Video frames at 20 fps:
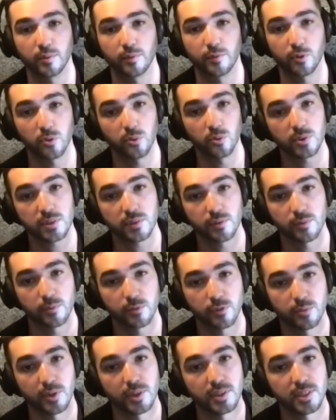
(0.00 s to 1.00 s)
falls
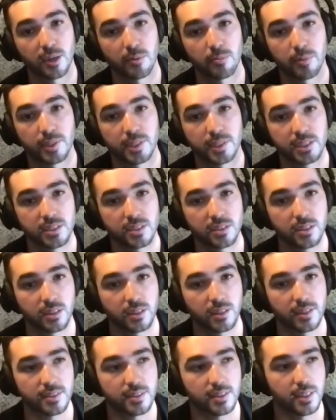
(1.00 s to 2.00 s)
for most companies.
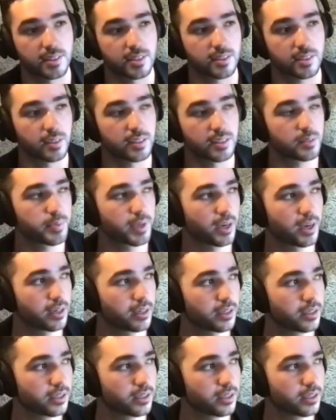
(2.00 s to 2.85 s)
It's a bit